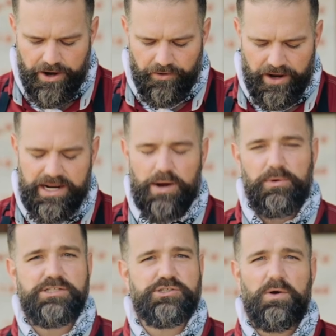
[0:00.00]
right now
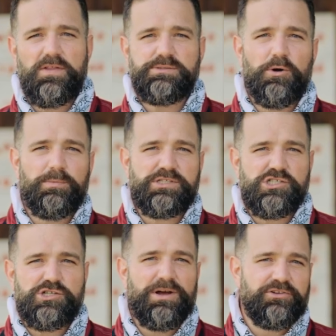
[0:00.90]
we're just going in the smoke
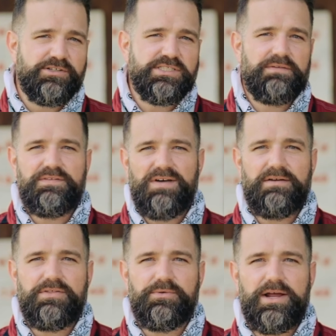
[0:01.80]
position about
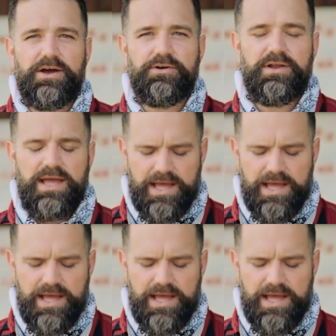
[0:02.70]
275 to 300.